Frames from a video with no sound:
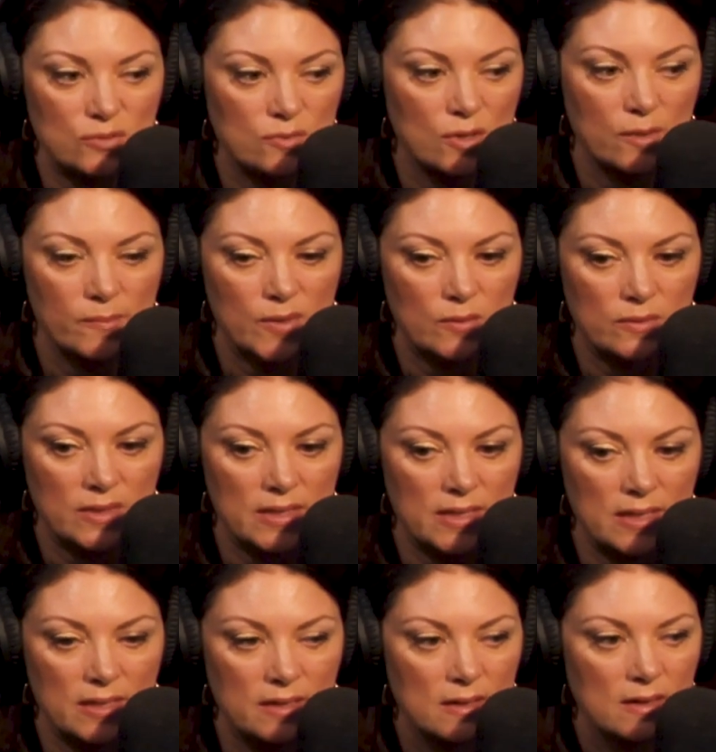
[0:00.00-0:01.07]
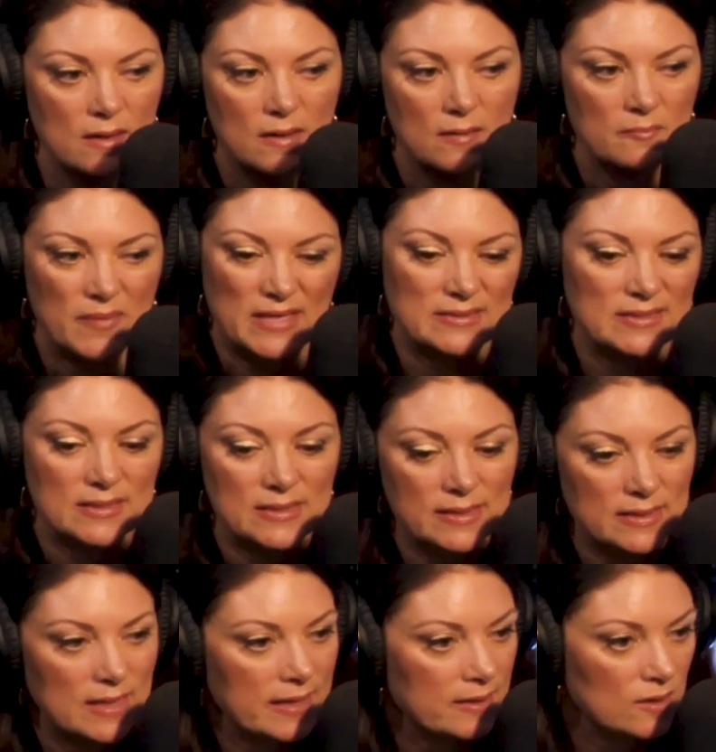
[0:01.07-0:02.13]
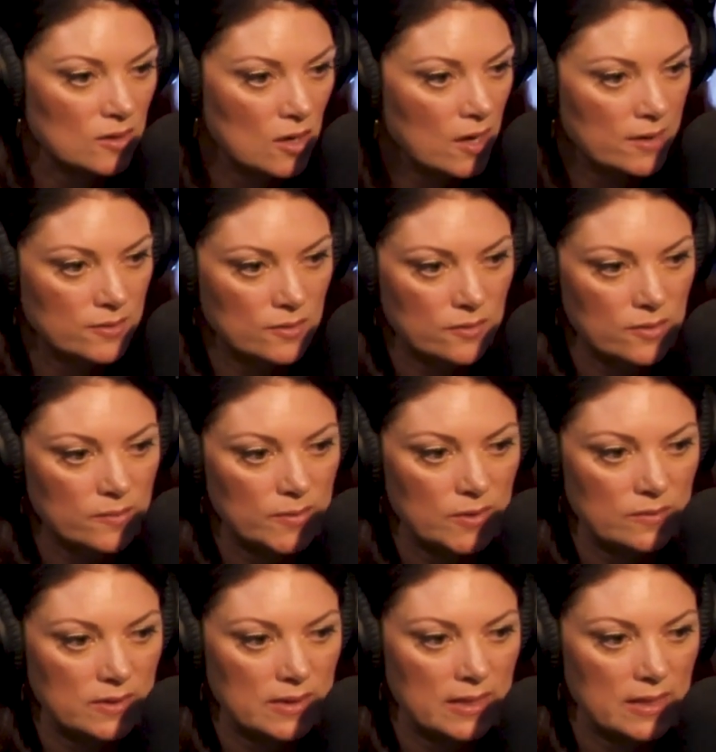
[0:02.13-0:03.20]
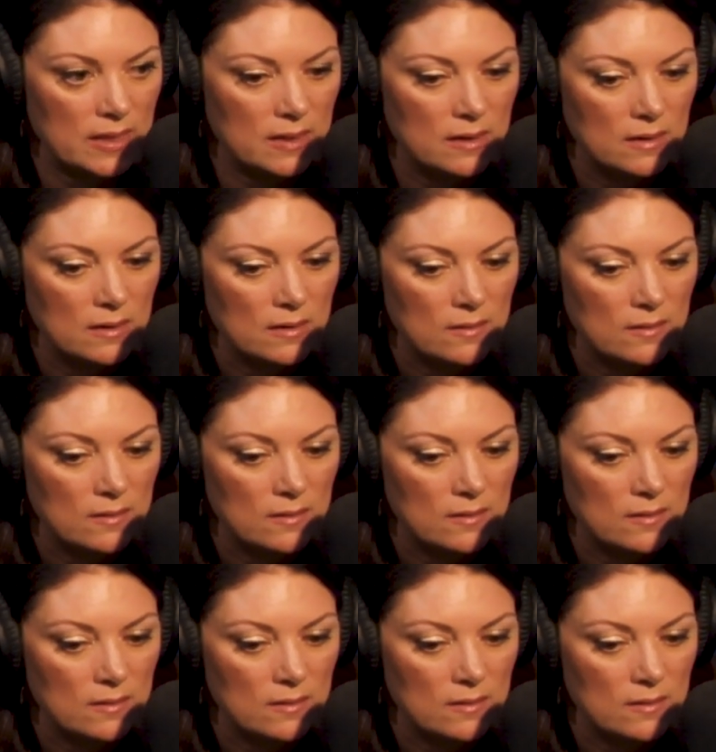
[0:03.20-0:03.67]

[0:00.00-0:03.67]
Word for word: community, basically like a condo community.